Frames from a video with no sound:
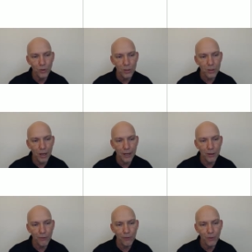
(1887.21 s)
you
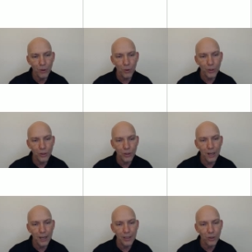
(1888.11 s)
desired from the Lord your
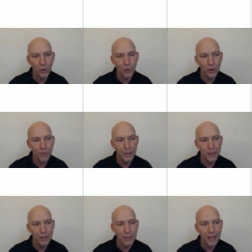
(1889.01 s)
God in Horeb
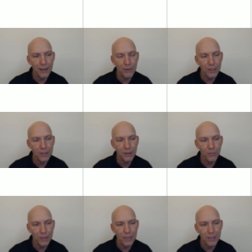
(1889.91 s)
in the day of the
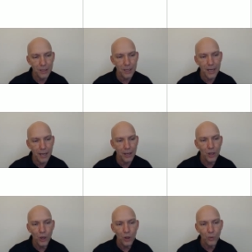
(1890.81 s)
assembly, saying,